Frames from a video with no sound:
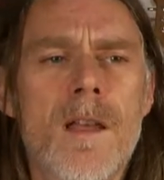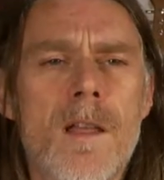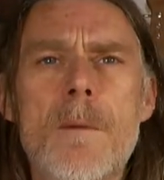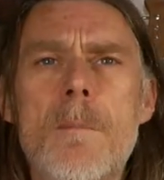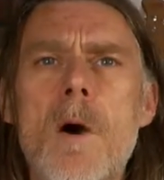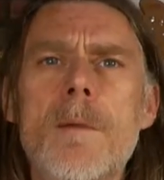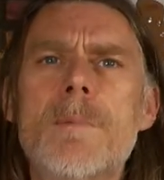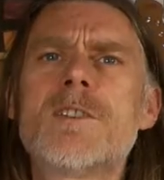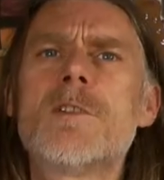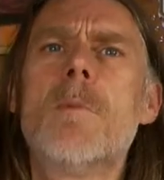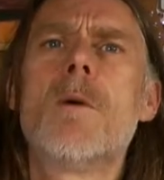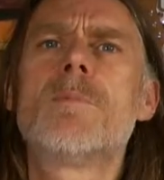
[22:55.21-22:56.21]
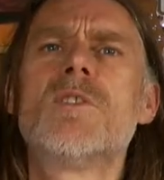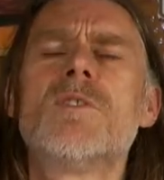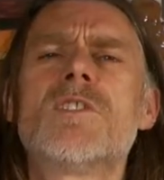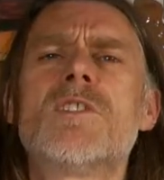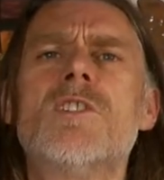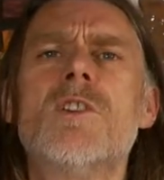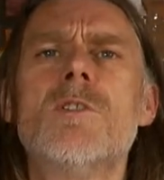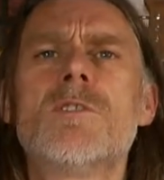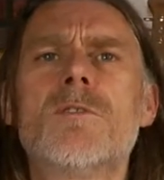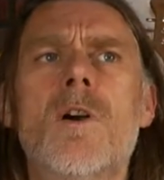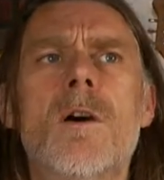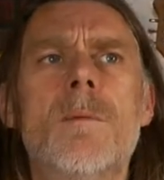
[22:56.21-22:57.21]
There might be some options to choose
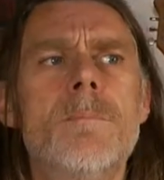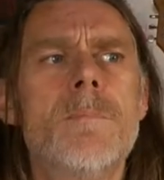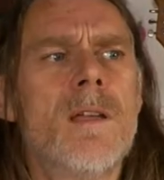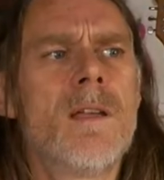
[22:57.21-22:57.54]
from.